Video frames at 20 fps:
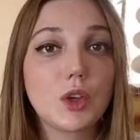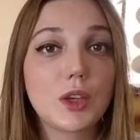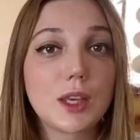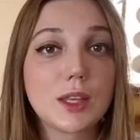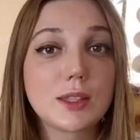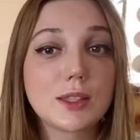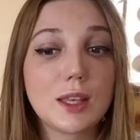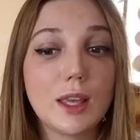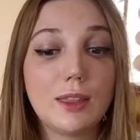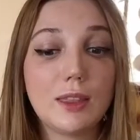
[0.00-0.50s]

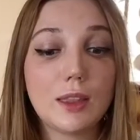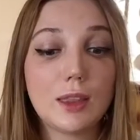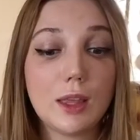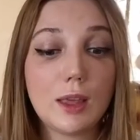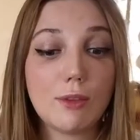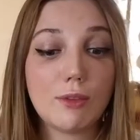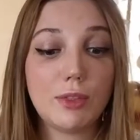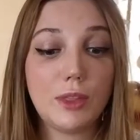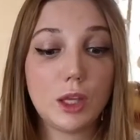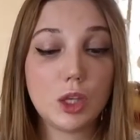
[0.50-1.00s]
can say that
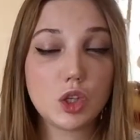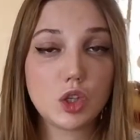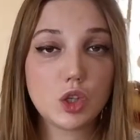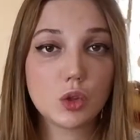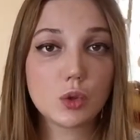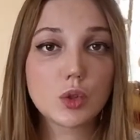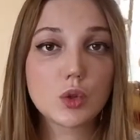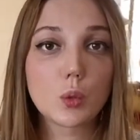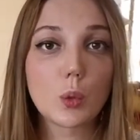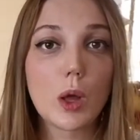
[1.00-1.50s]
if they
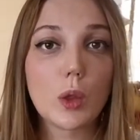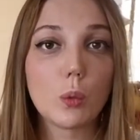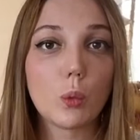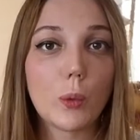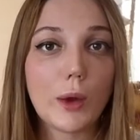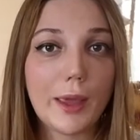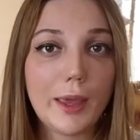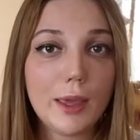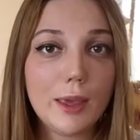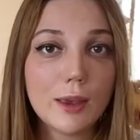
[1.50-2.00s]
choose one
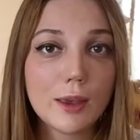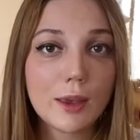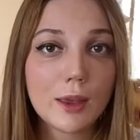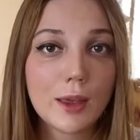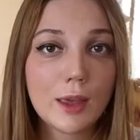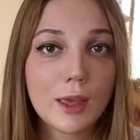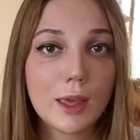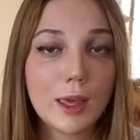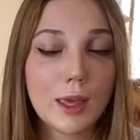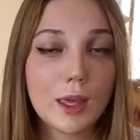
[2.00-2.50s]
way
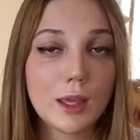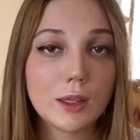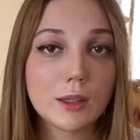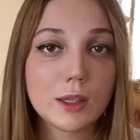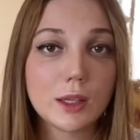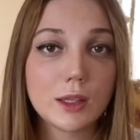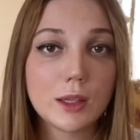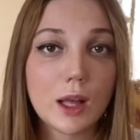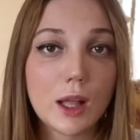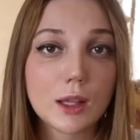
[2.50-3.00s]
and
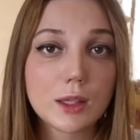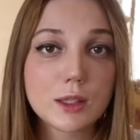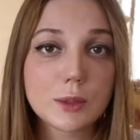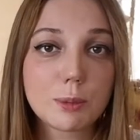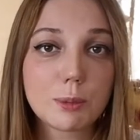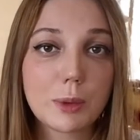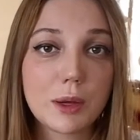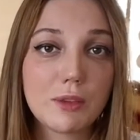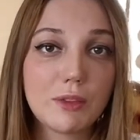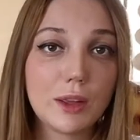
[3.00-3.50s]
adults
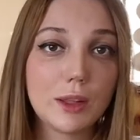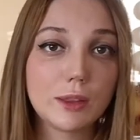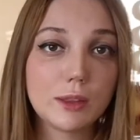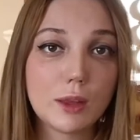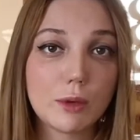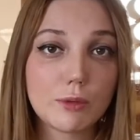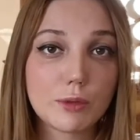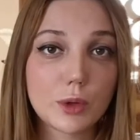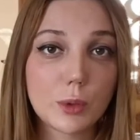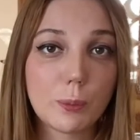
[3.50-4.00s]
prevent
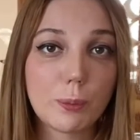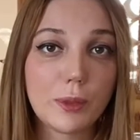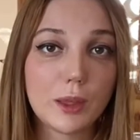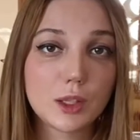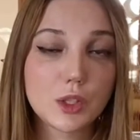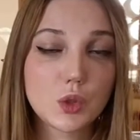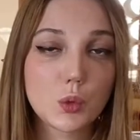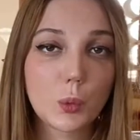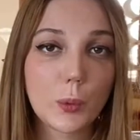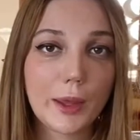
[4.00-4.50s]
them from
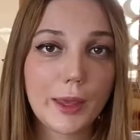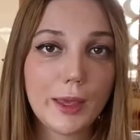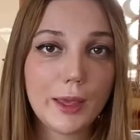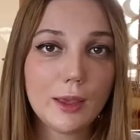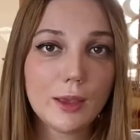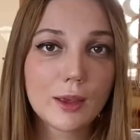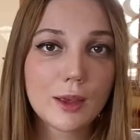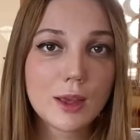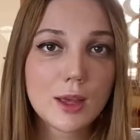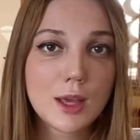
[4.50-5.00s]
this way,
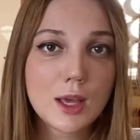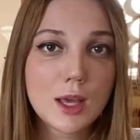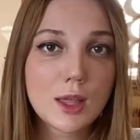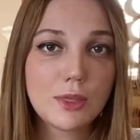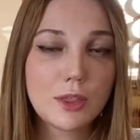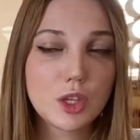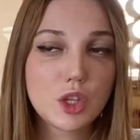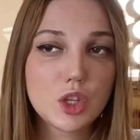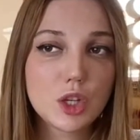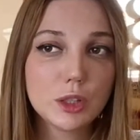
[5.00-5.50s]

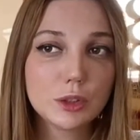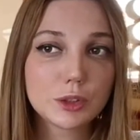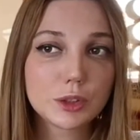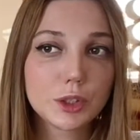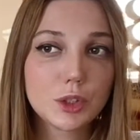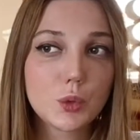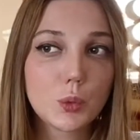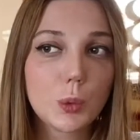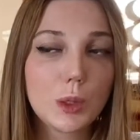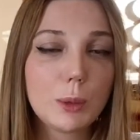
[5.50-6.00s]
the
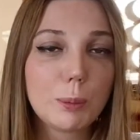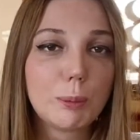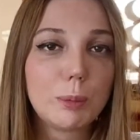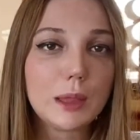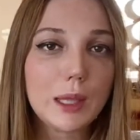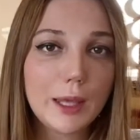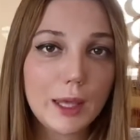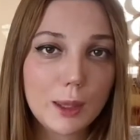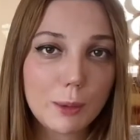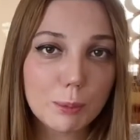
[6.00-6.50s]
children will
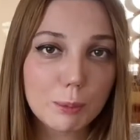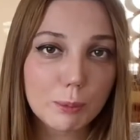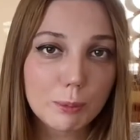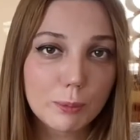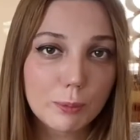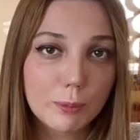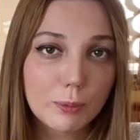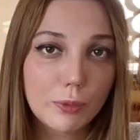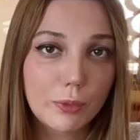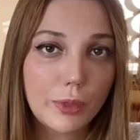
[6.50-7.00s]
blame
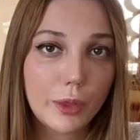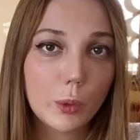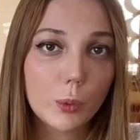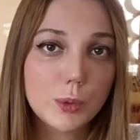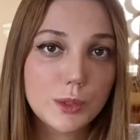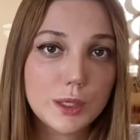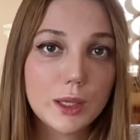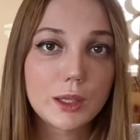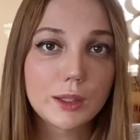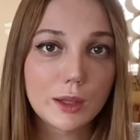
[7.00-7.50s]

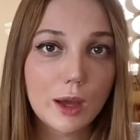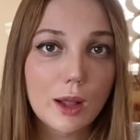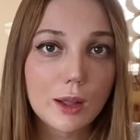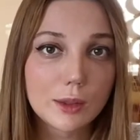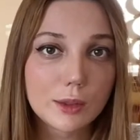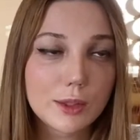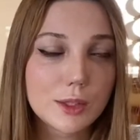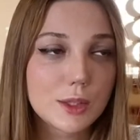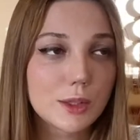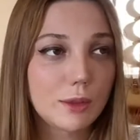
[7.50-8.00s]
those
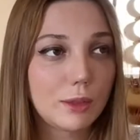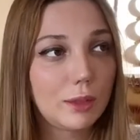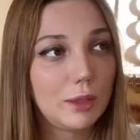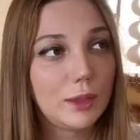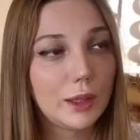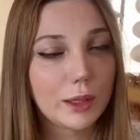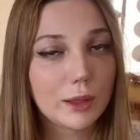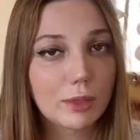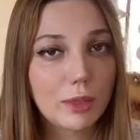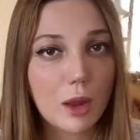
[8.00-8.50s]
adults,
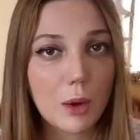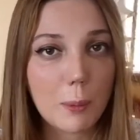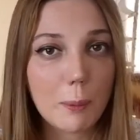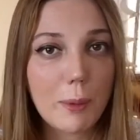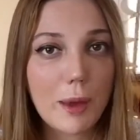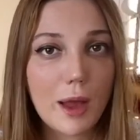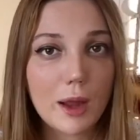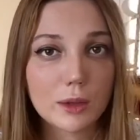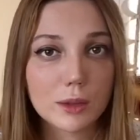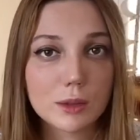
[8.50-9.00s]
like their
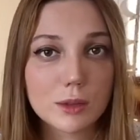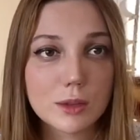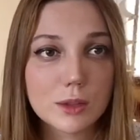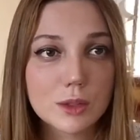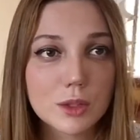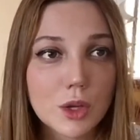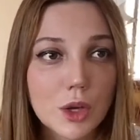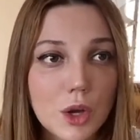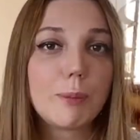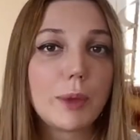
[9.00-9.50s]
parents,
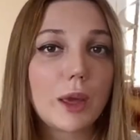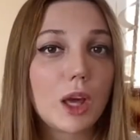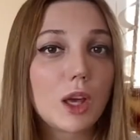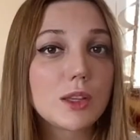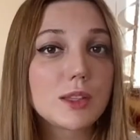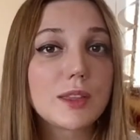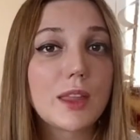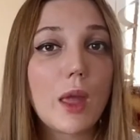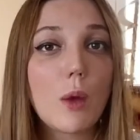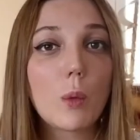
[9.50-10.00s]

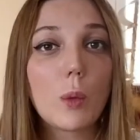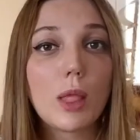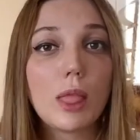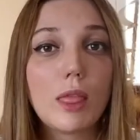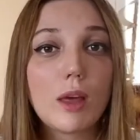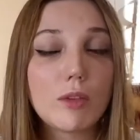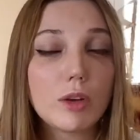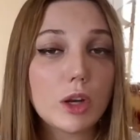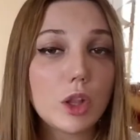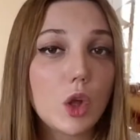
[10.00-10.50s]
because they will
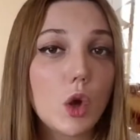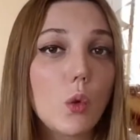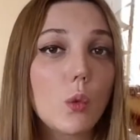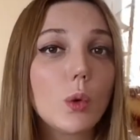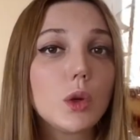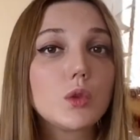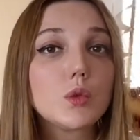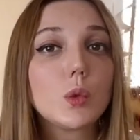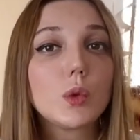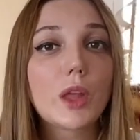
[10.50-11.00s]
never know
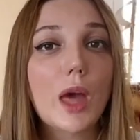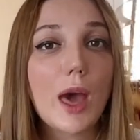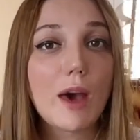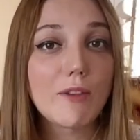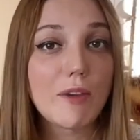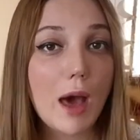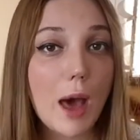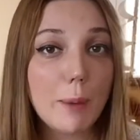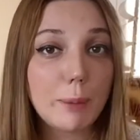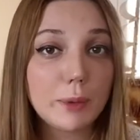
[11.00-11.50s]
what would have
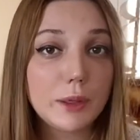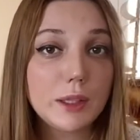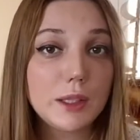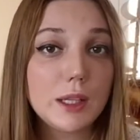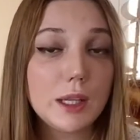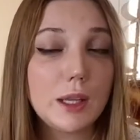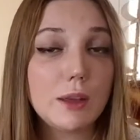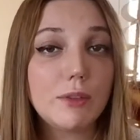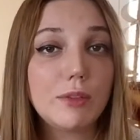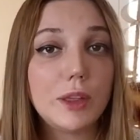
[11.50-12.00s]
happened
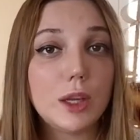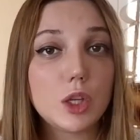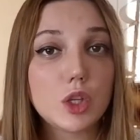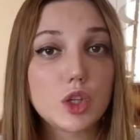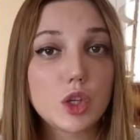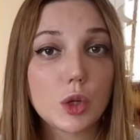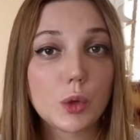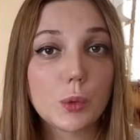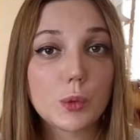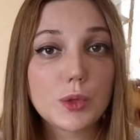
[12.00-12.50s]
if they
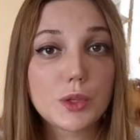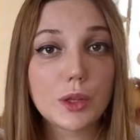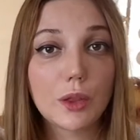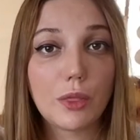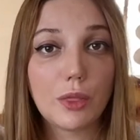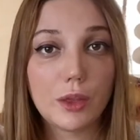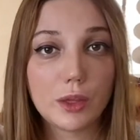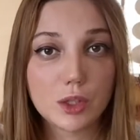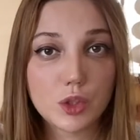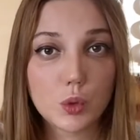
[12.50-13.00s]
chose
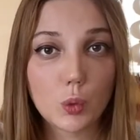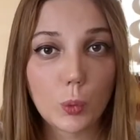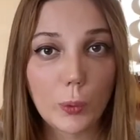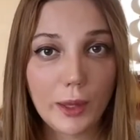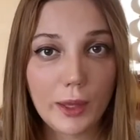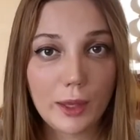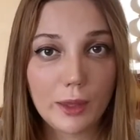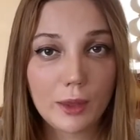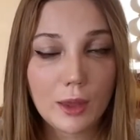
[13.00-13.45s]
this way.